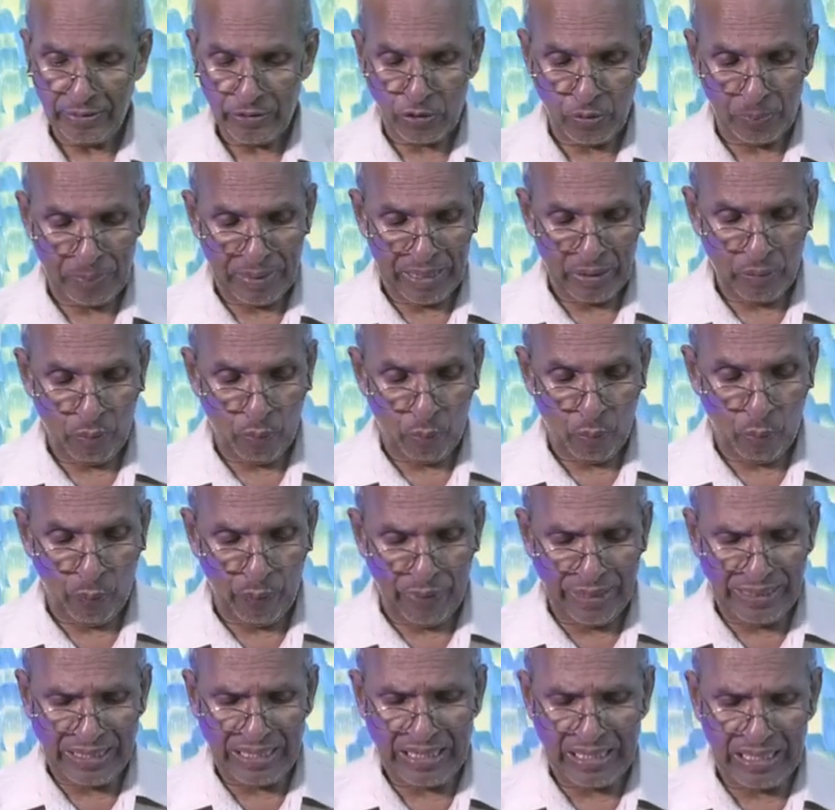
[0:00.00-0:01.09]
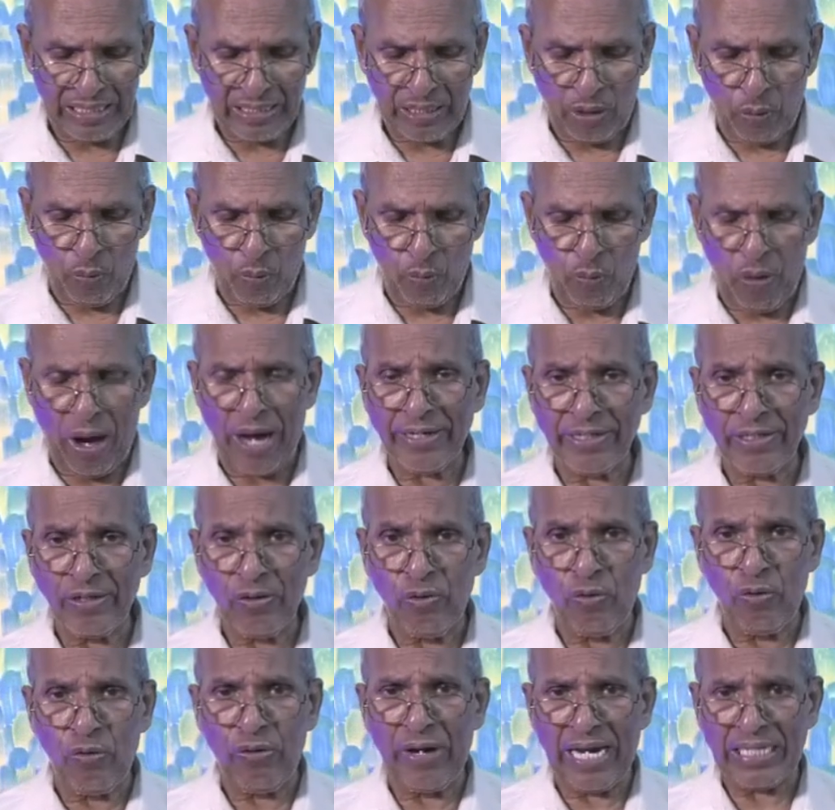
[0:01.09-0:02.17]
to be with the one
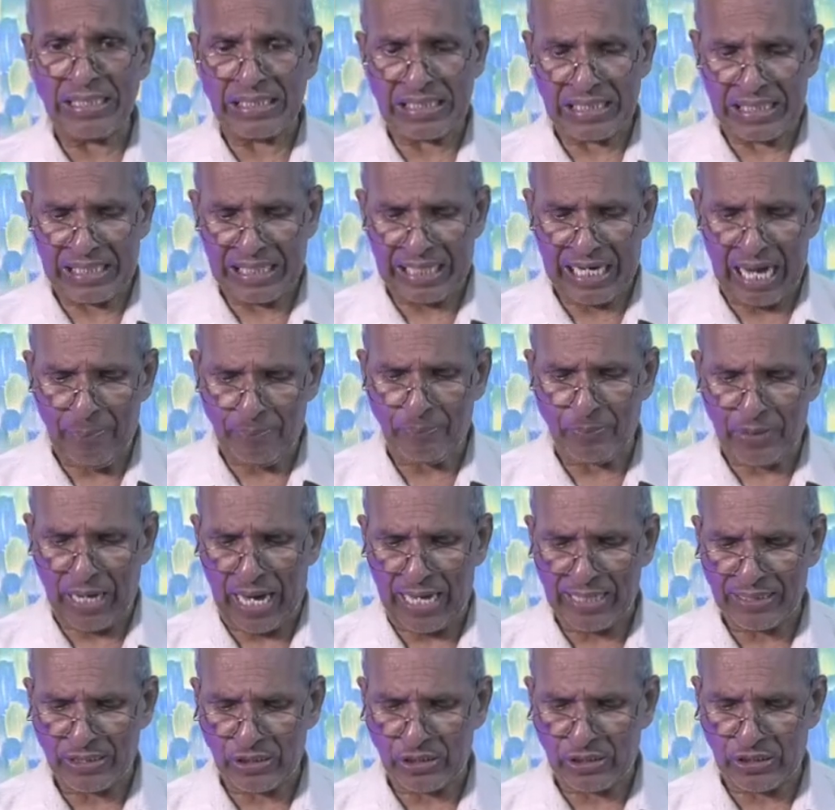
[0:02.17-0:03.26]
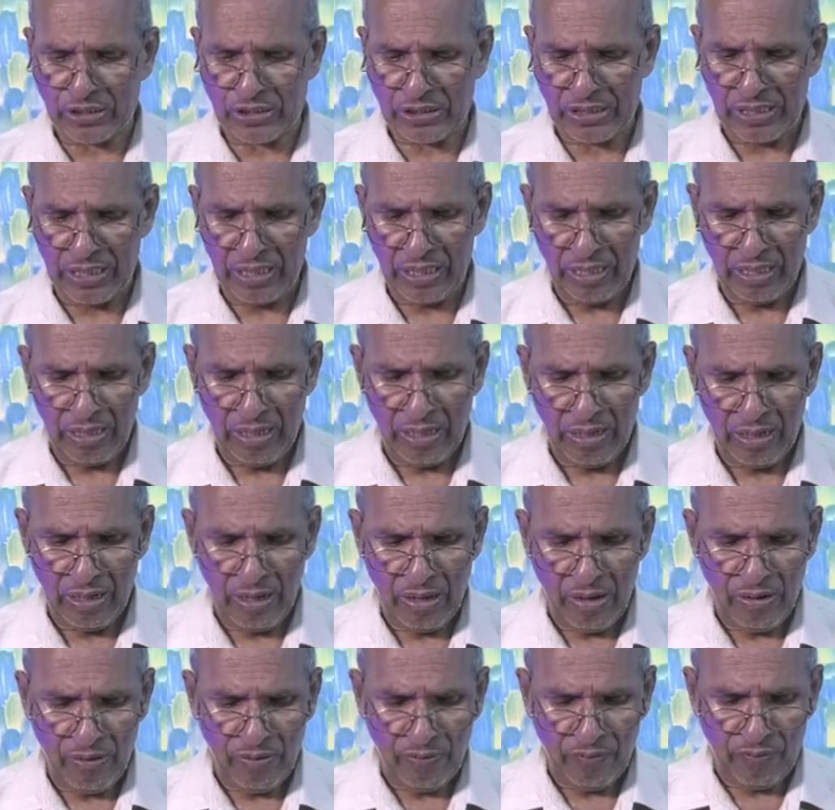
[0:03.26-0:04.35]
who has kept us
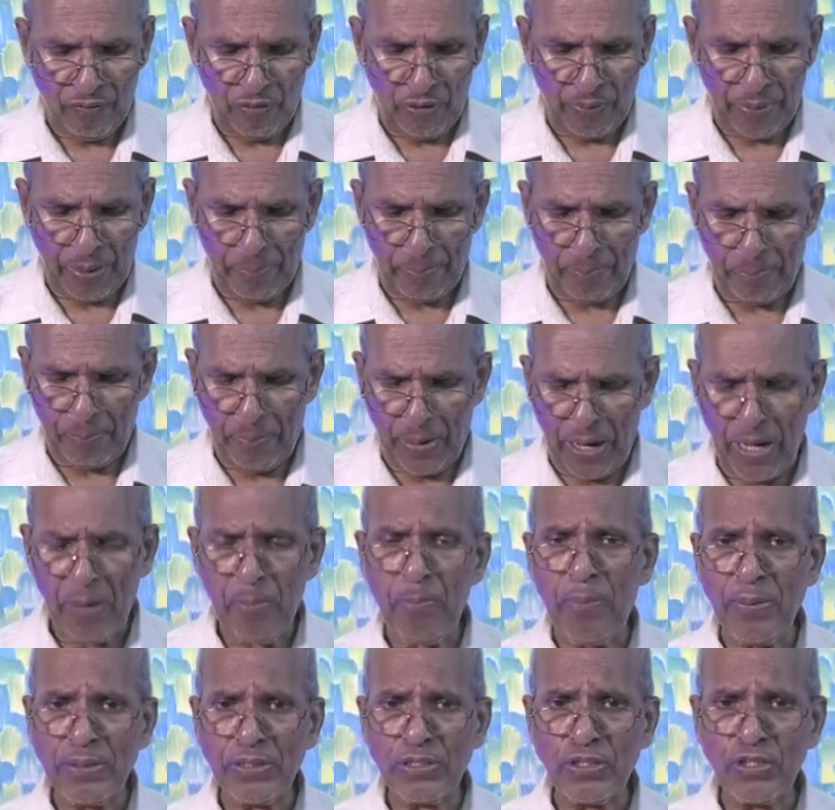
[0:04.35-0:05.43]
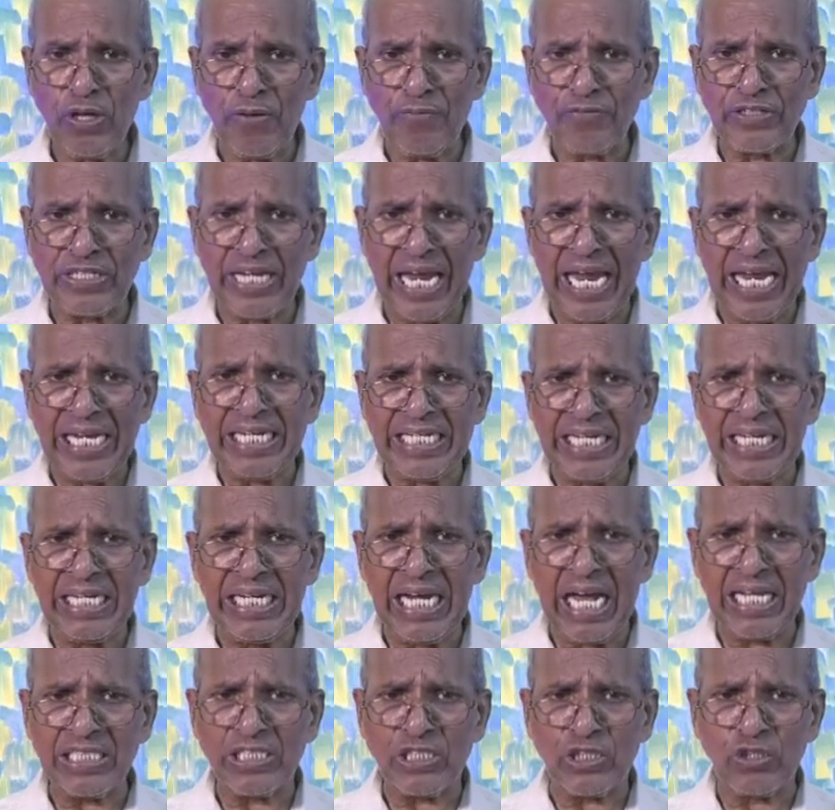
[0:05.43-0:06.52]
for the purpose of
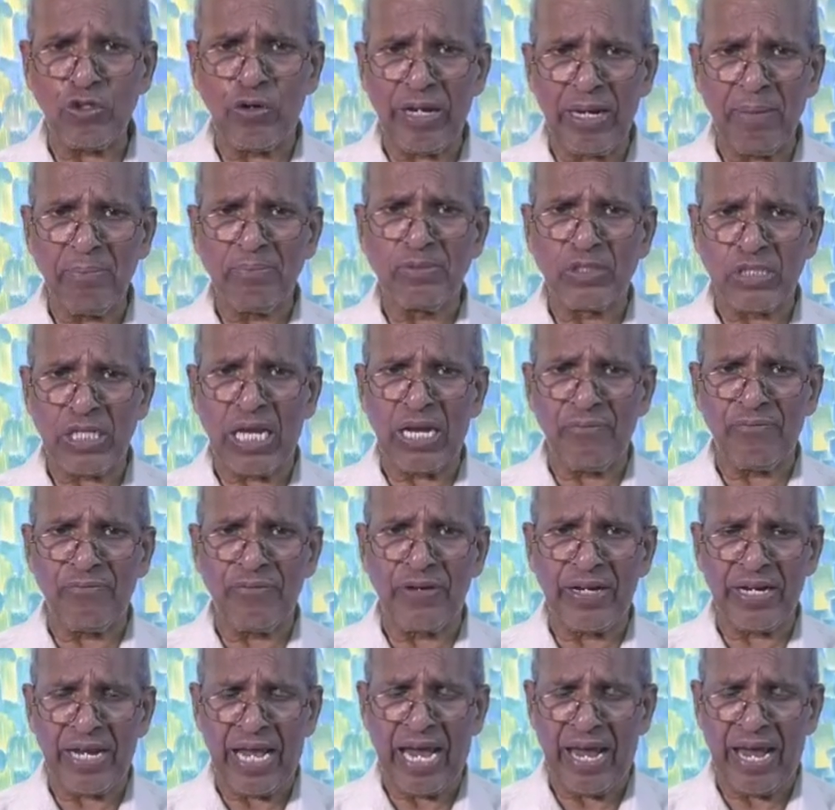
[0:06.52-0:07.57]
taking us to himself in